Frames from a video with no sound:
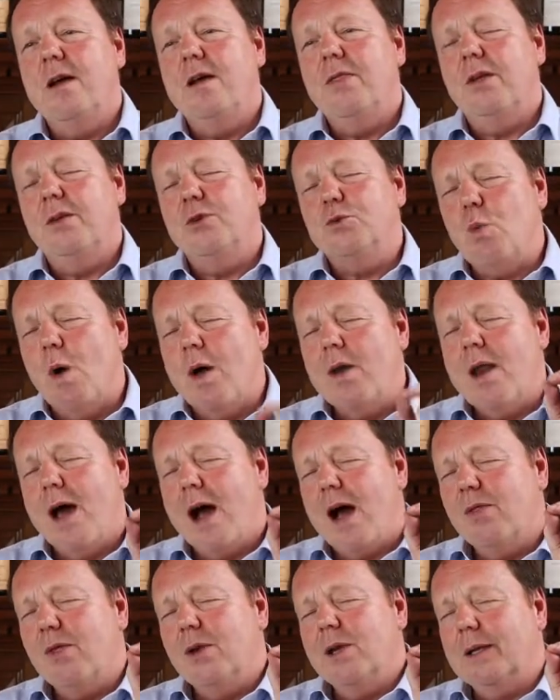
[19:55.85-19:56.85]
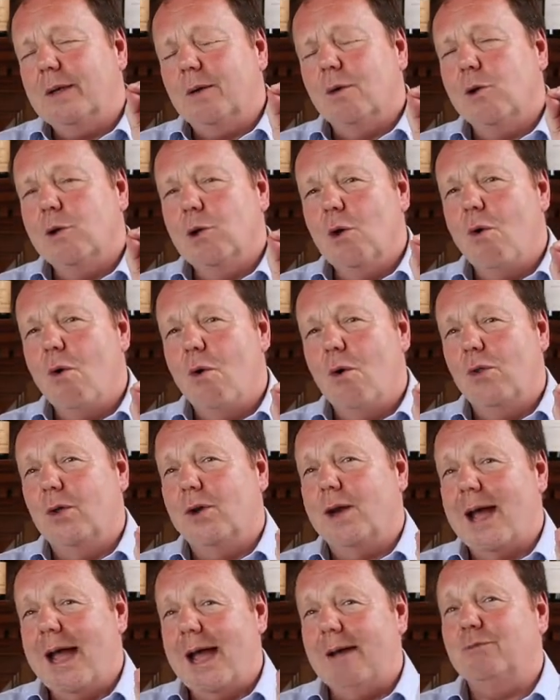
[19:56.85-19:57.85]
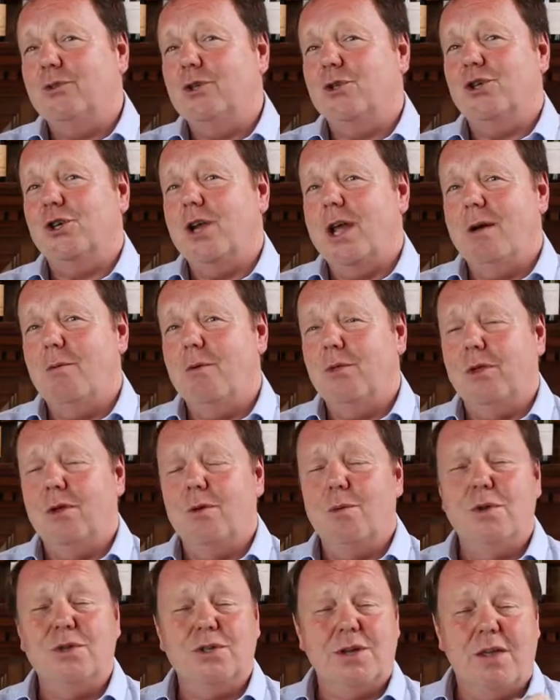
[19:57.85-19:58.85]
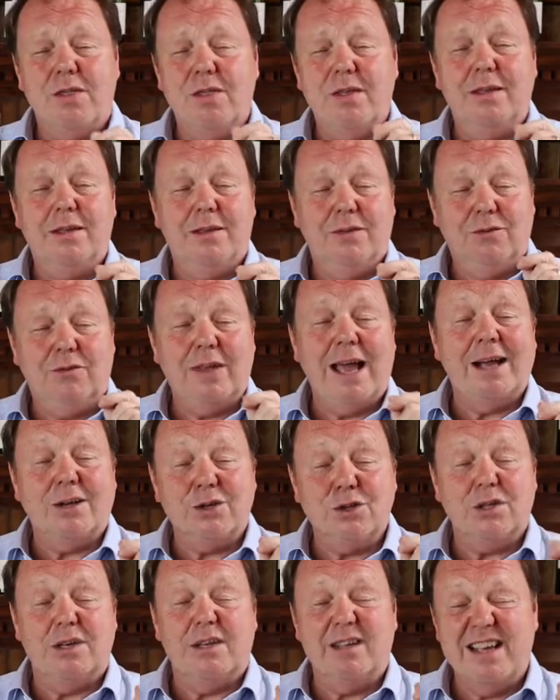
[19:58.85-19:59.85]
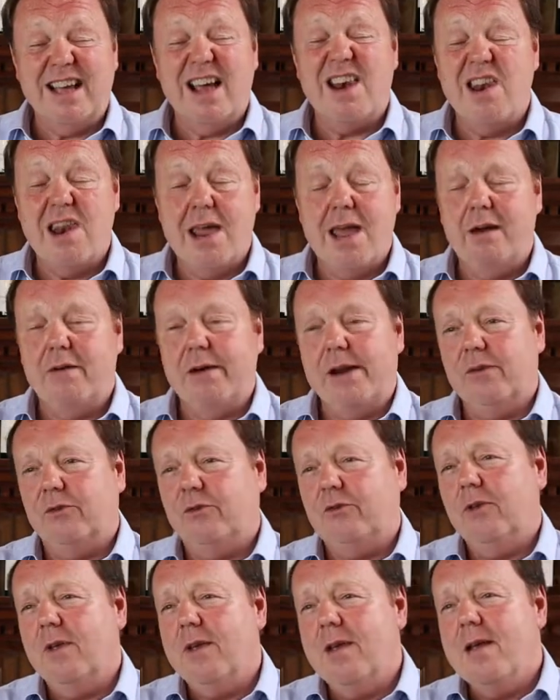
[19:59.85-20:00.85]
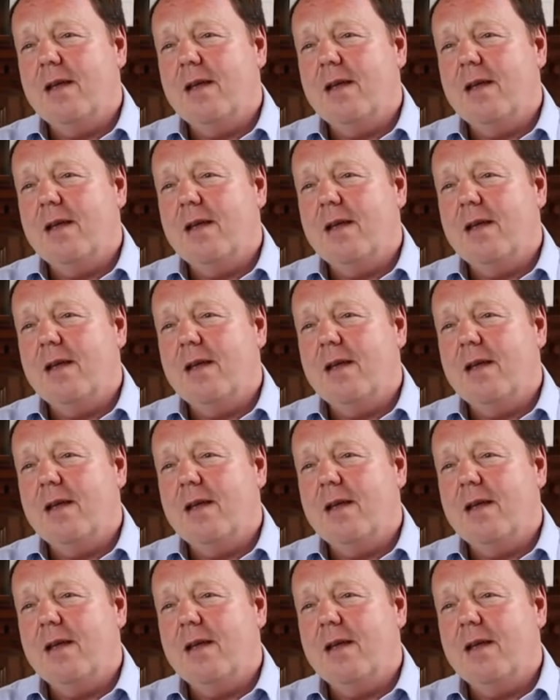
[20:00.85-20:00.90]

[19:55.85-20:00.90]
There's one other little law that I have to share with you, which I think is actually hilarious.